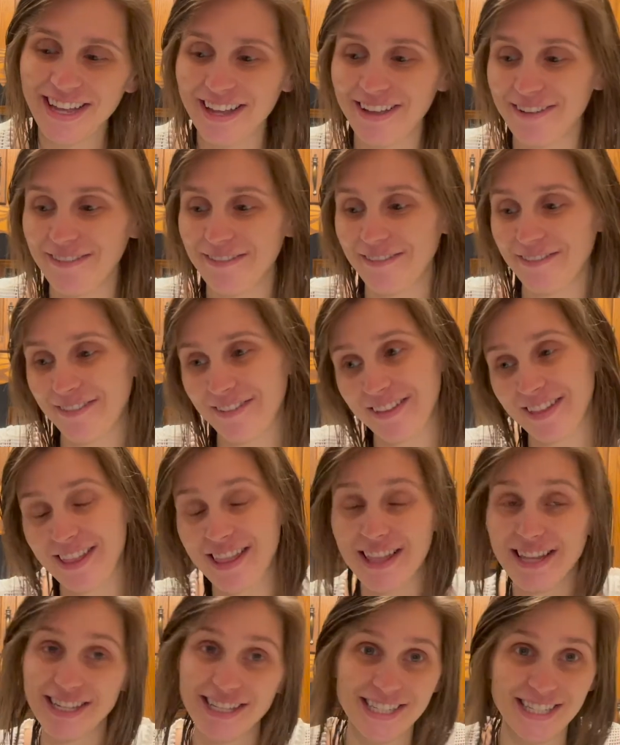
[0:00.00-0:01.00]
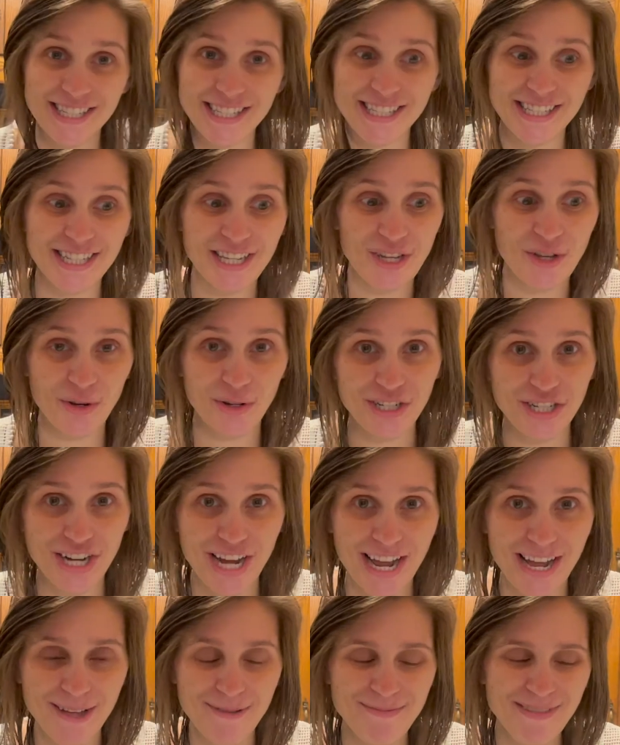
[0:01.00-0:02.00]
if this is your
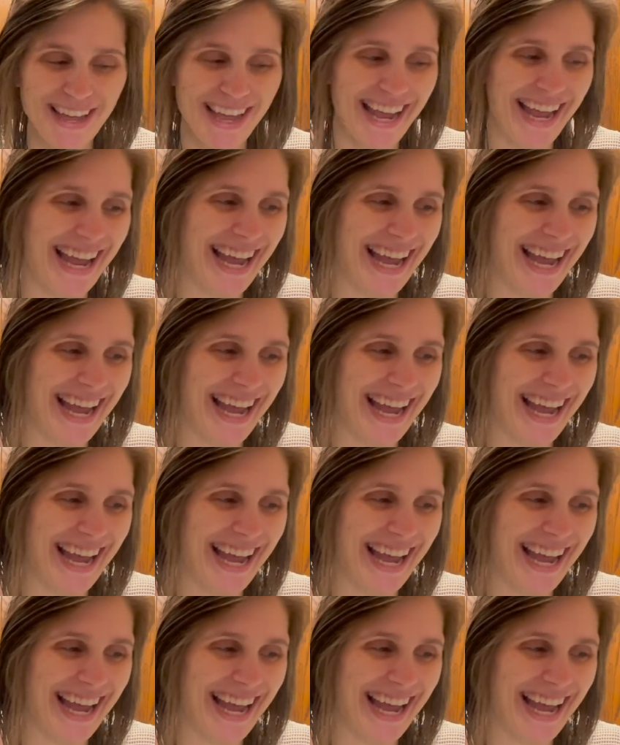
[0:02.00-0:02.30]
jam,